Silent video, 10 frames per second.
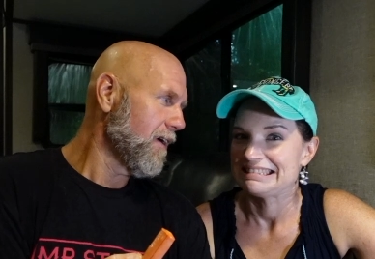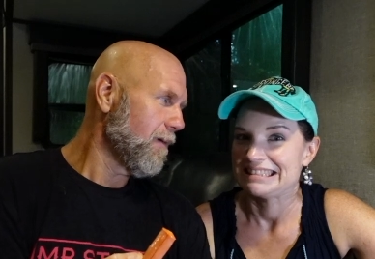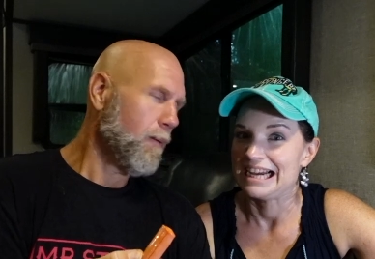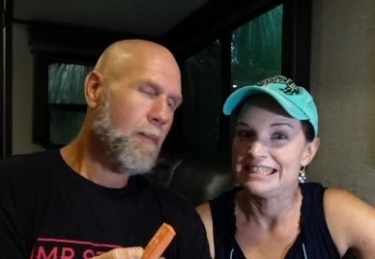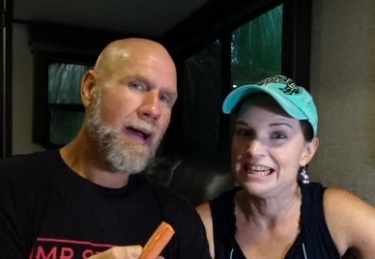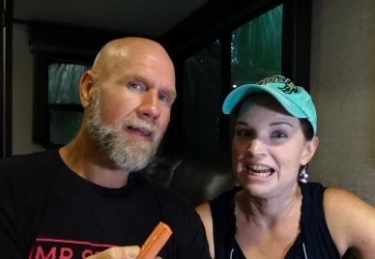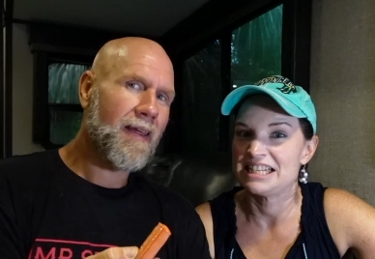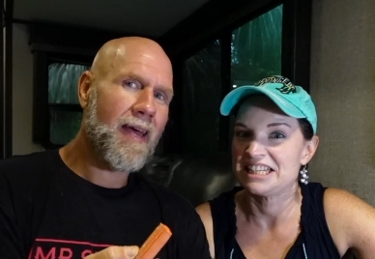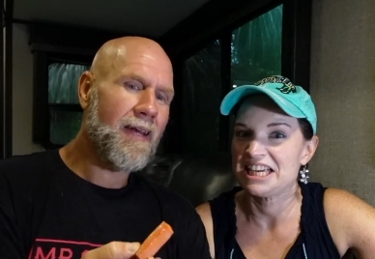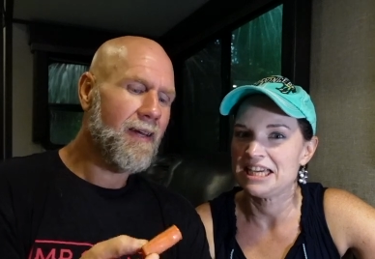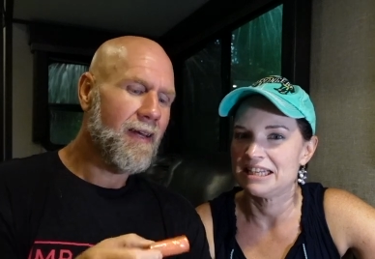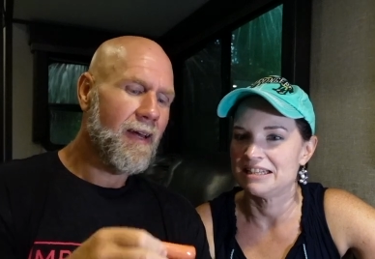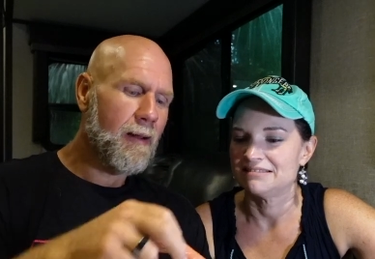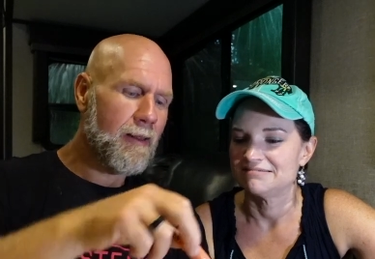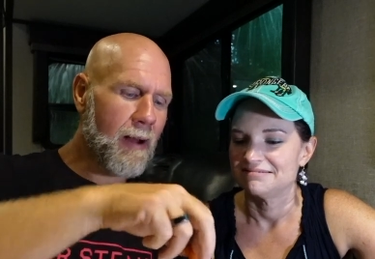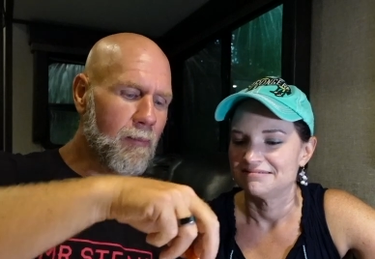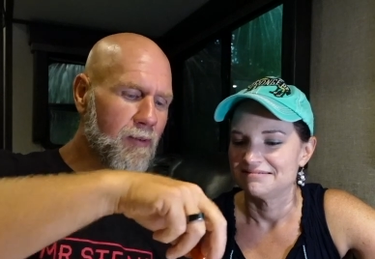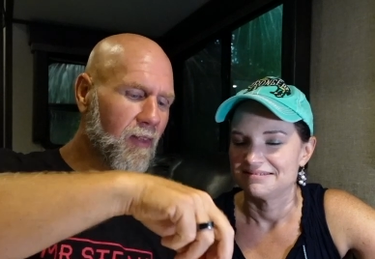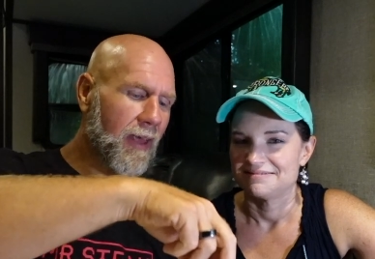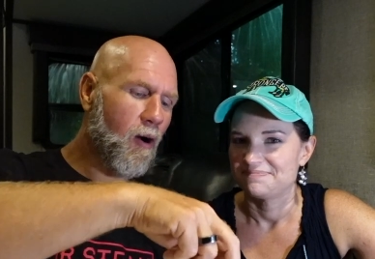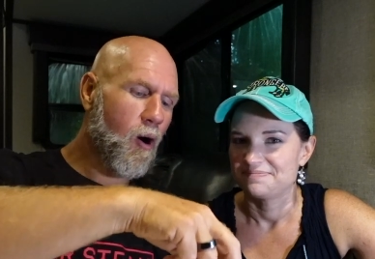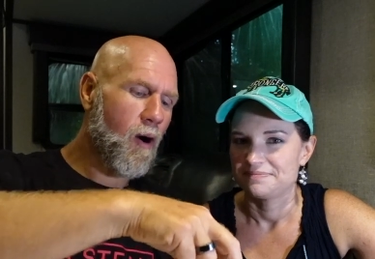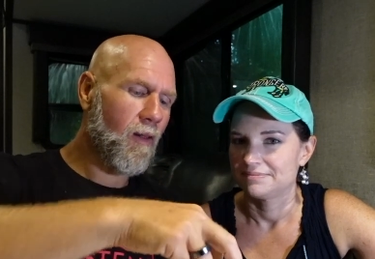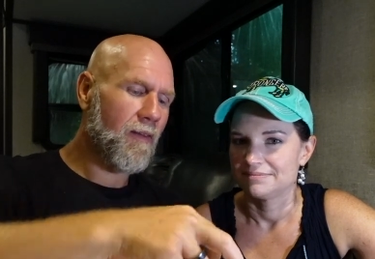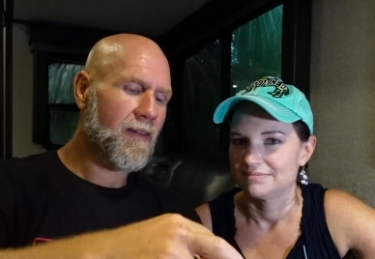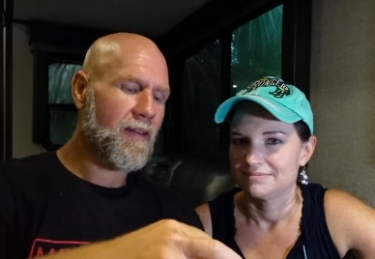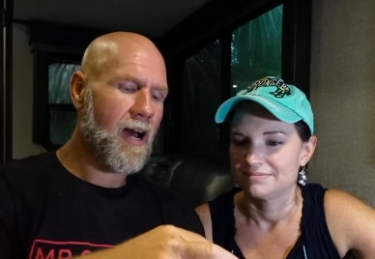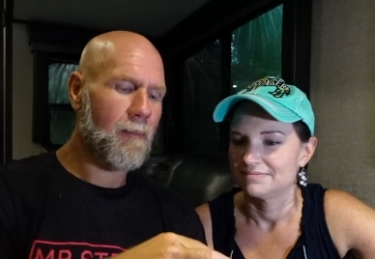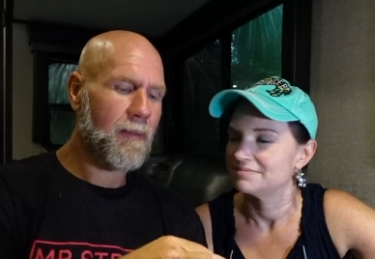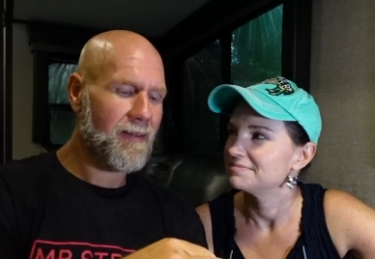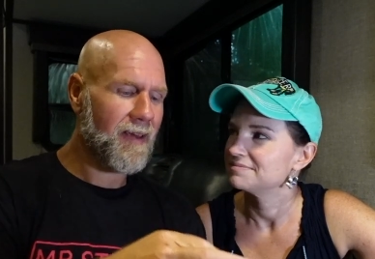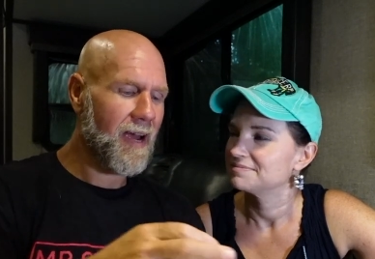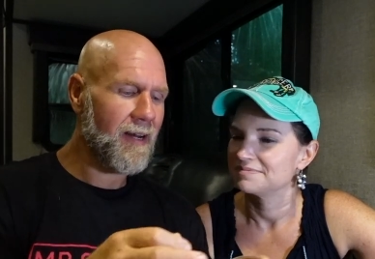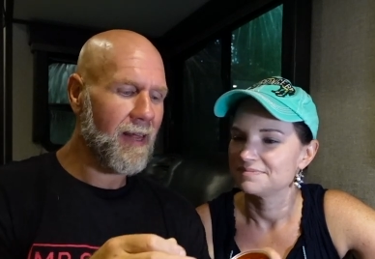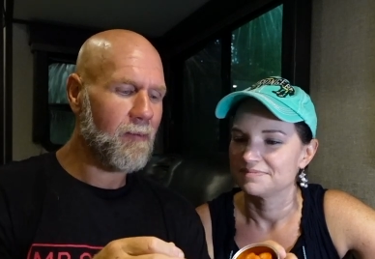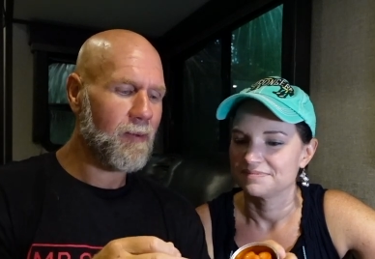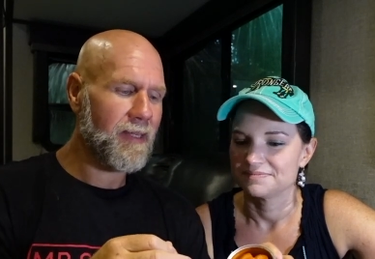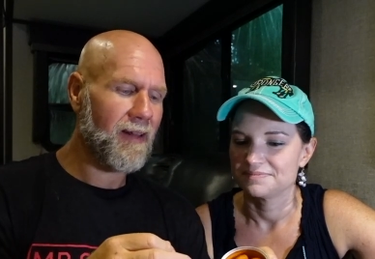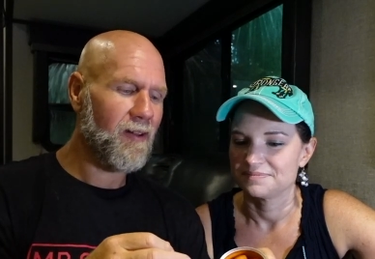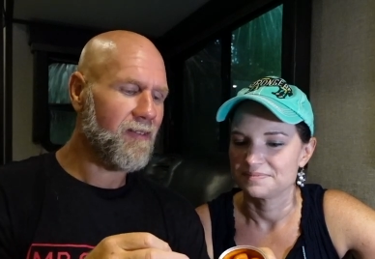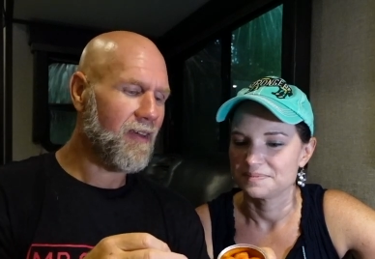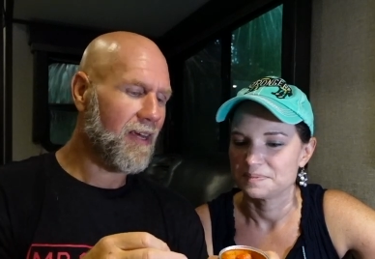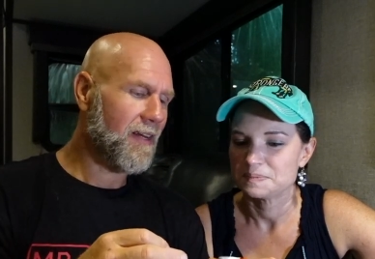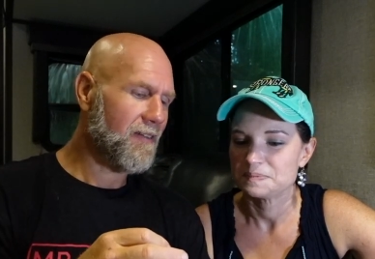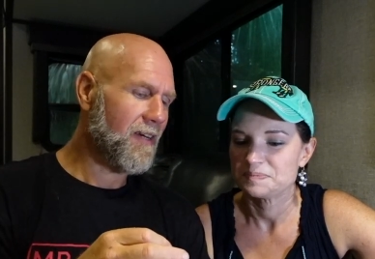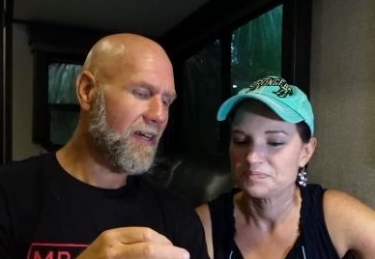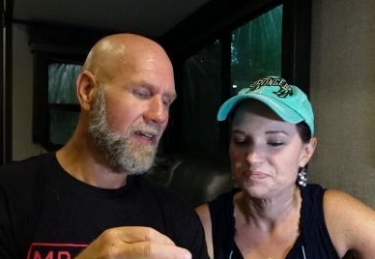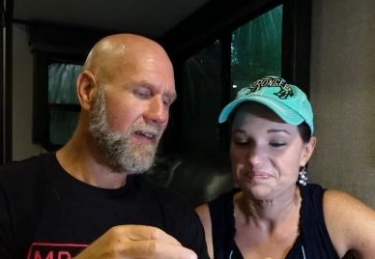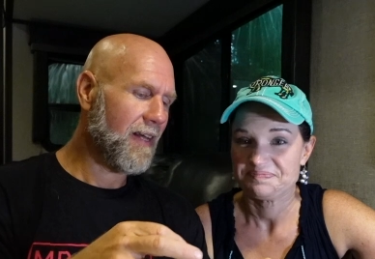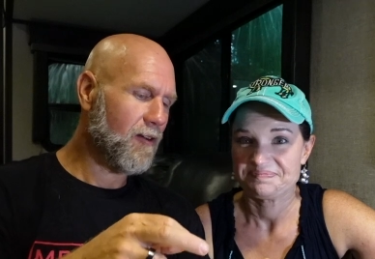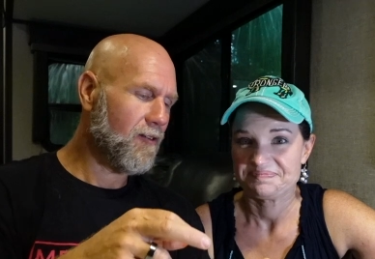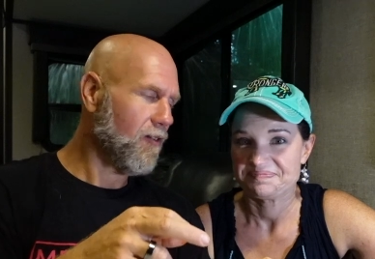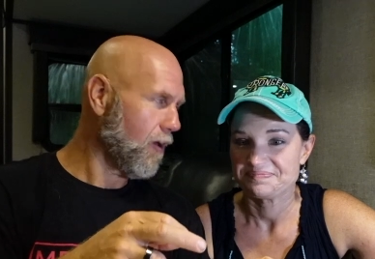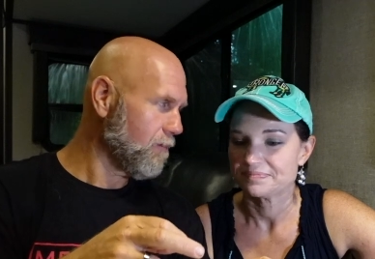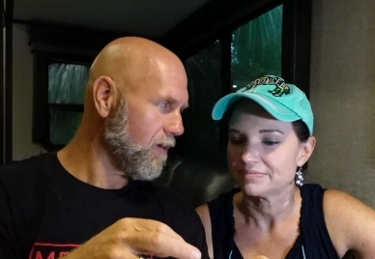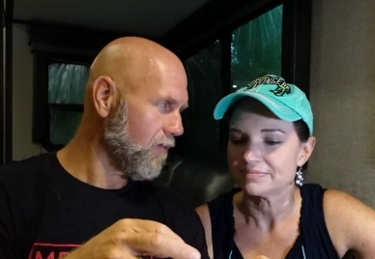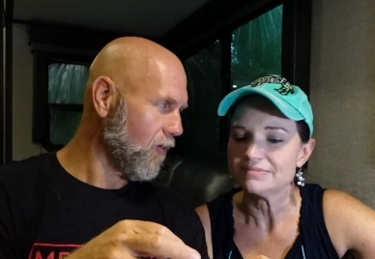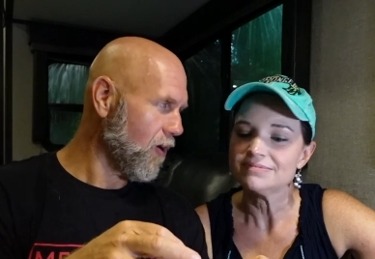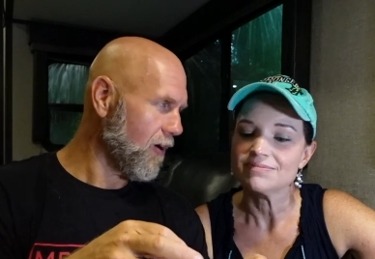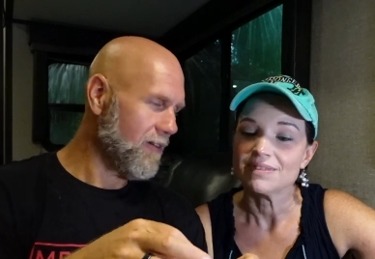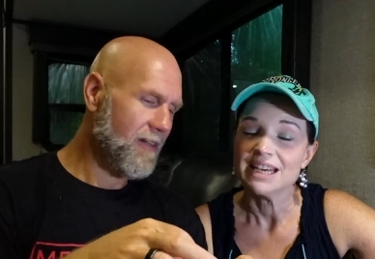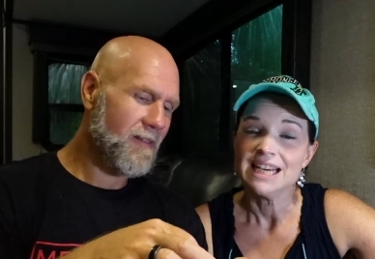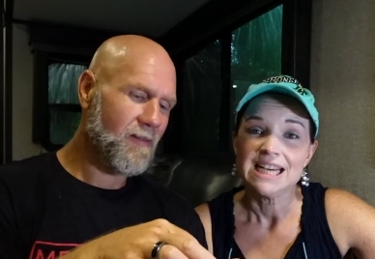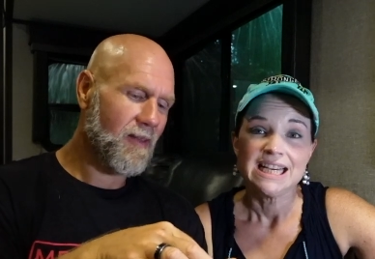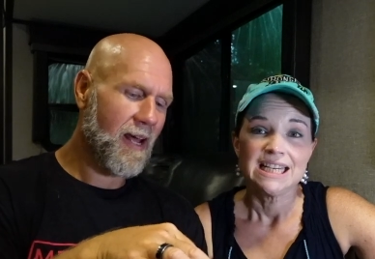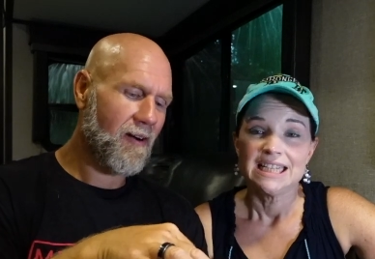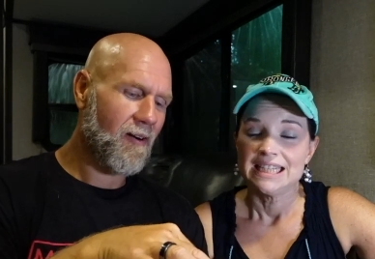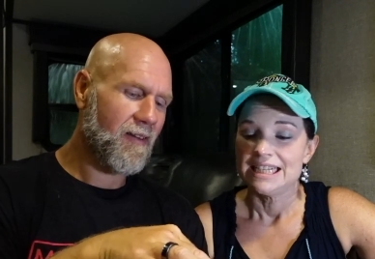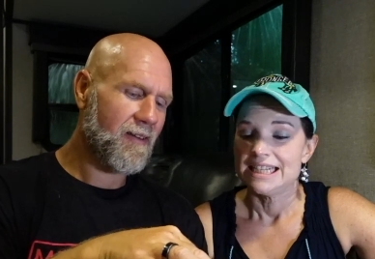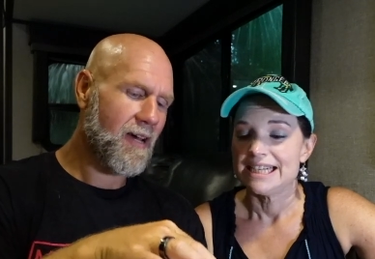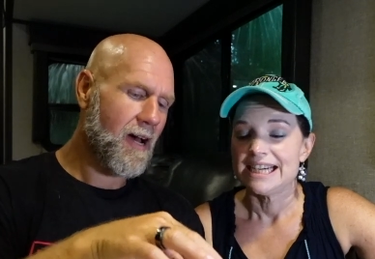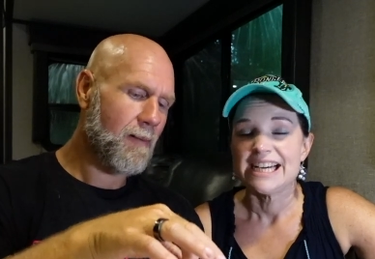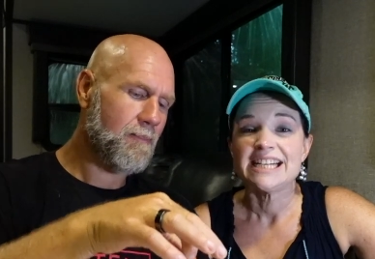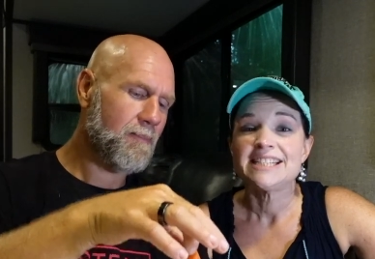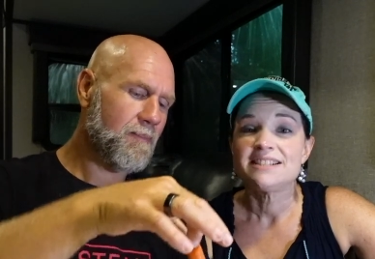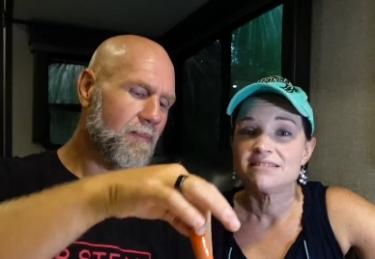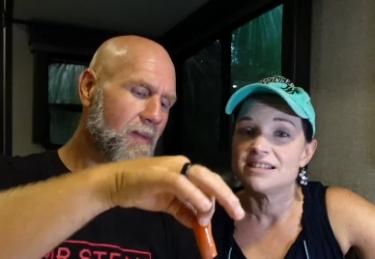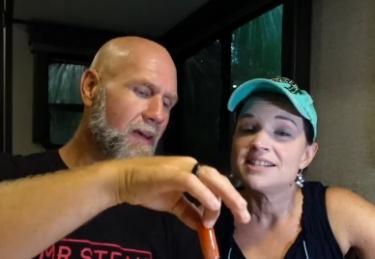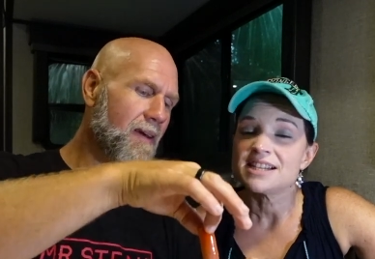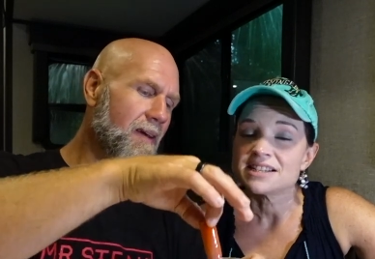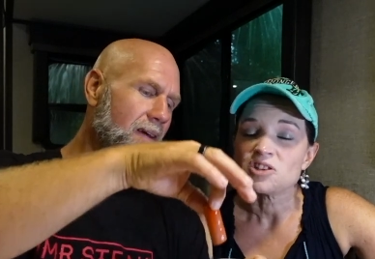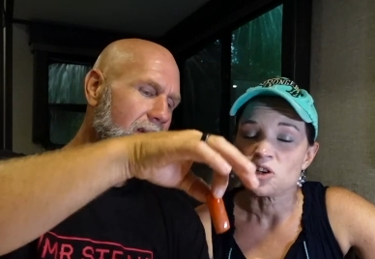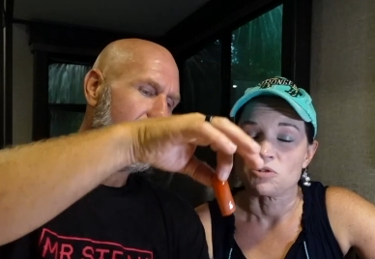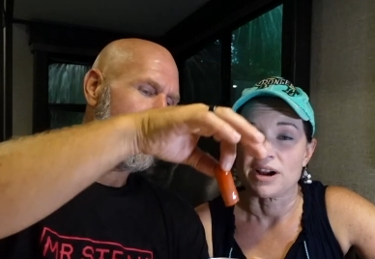Speaker 1: but back then that was like all on the top. That's kind of like what that looks like, doesn't it? Like those lumps of lard that are on the top. It doesn't look